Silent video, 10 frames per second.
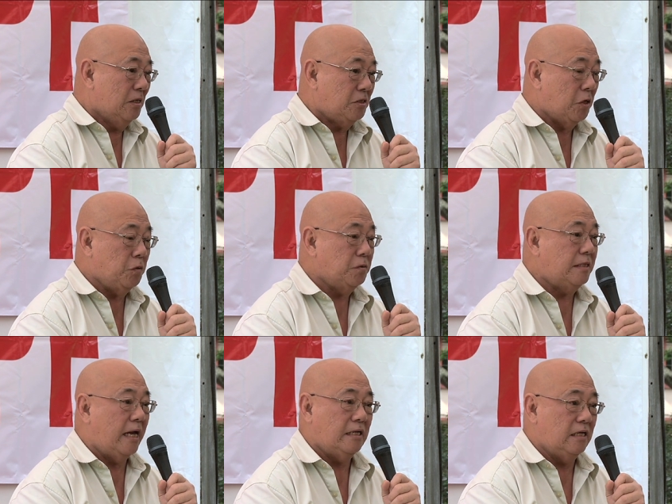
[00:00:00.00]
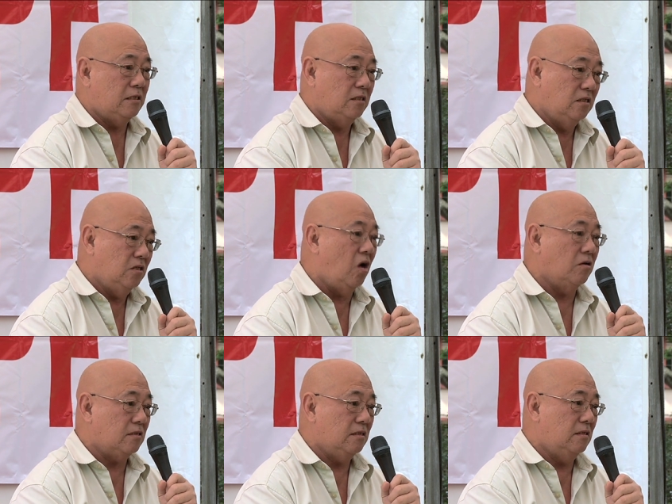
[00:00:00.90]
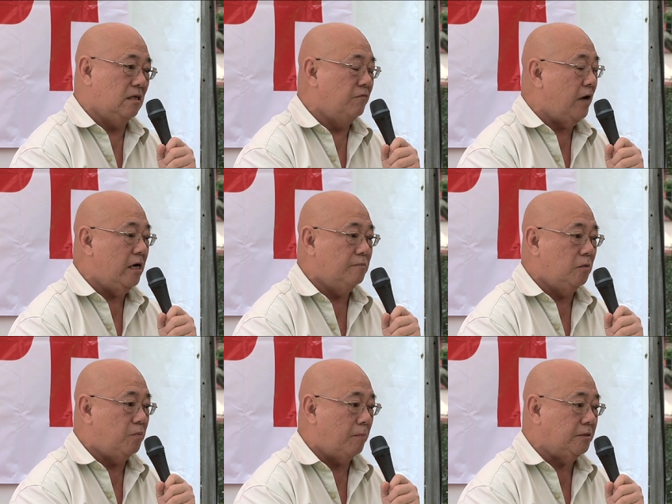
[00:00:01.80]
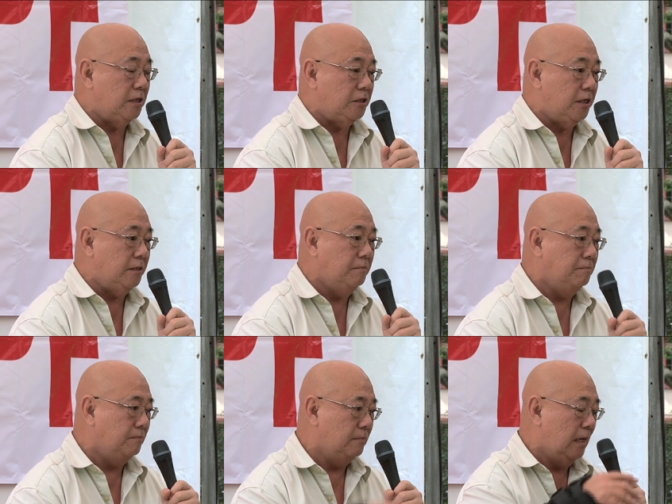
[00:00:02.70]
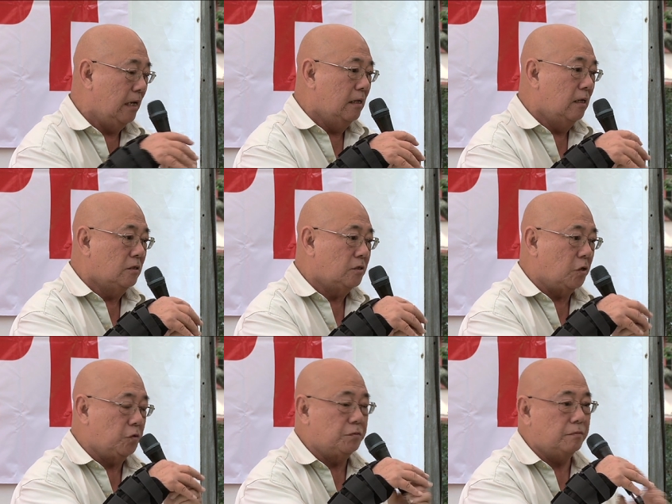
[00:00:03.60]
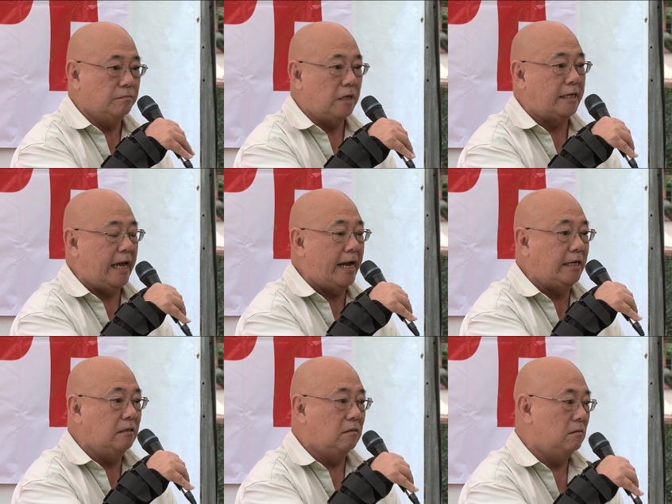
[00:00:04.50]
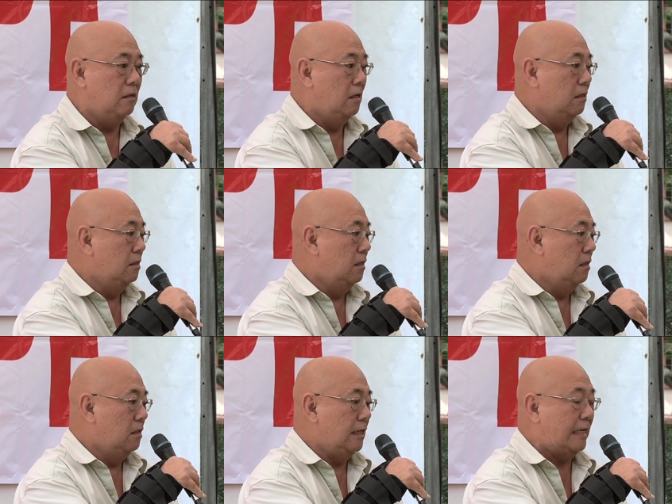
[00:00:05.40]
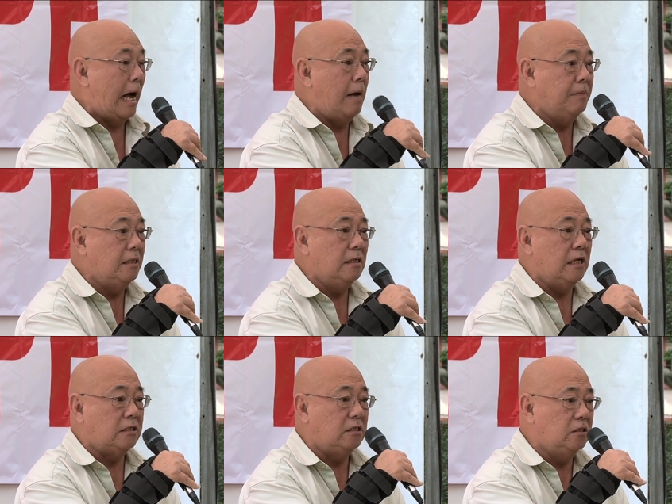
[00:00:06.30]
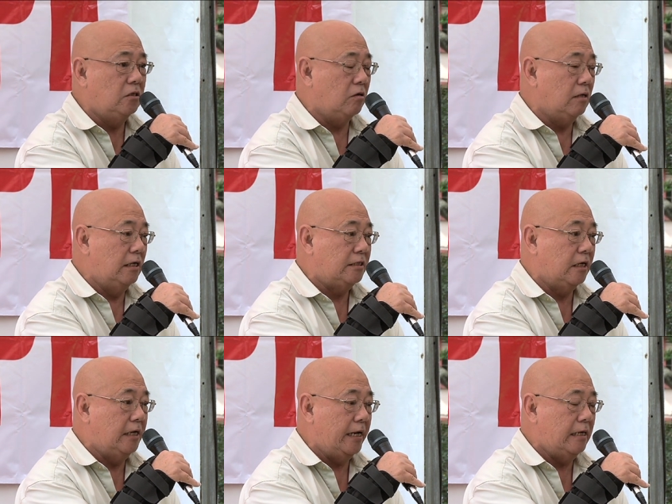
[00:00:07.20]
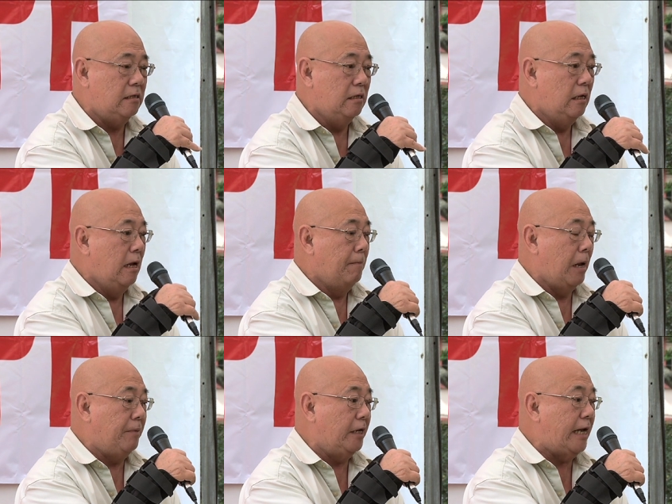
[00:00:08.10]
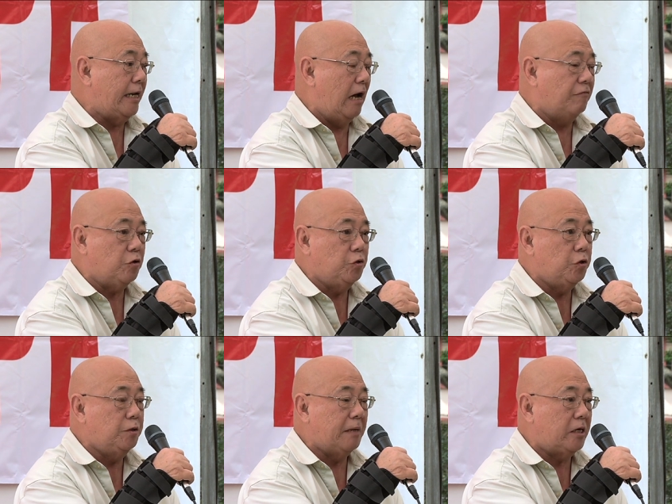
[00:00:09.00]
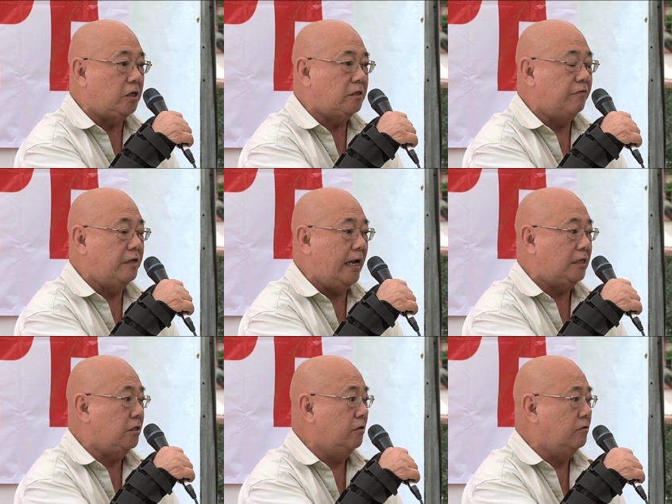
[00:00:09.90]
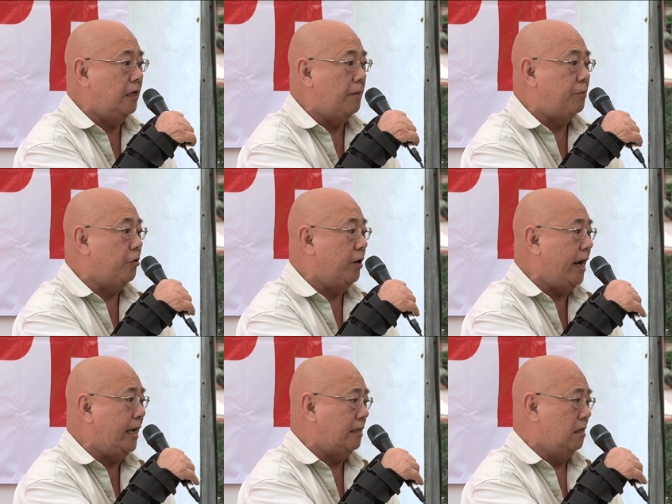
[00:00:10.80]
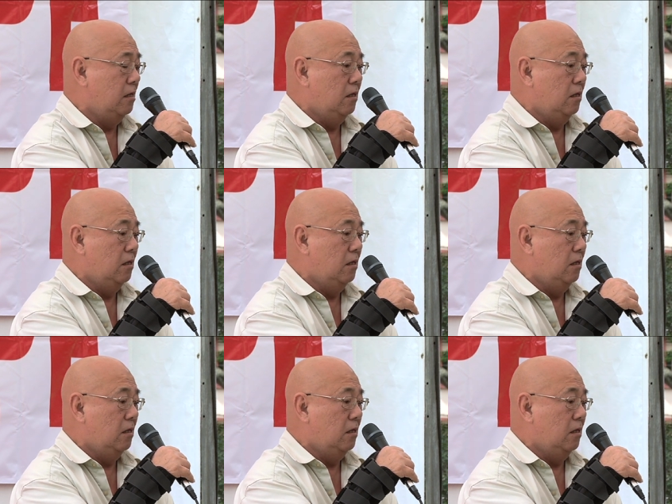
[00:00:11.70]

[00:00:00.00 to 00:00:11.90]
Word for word: So that is not a viable proposition. So again, the government is not listening. Maybe that afternoon, because of the National Day Parade,